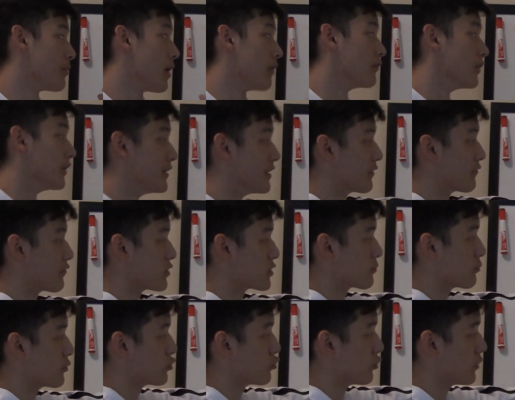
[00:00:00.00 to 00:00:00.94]
the difference
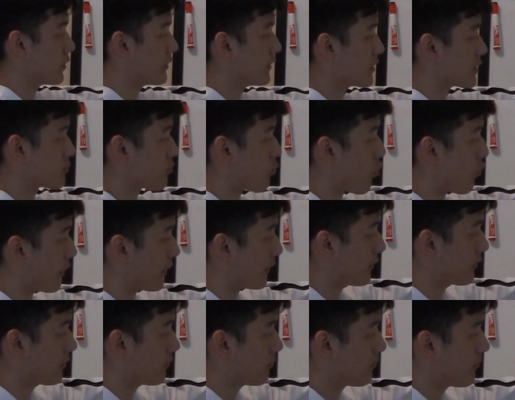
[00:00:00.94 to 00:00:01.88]
between this point
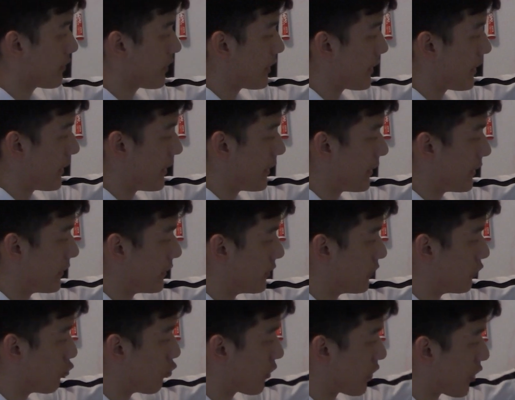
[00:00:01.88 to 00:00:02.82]

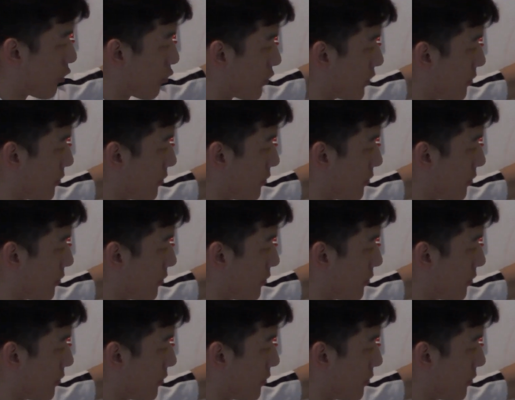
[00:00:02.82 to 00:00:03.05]
and what are we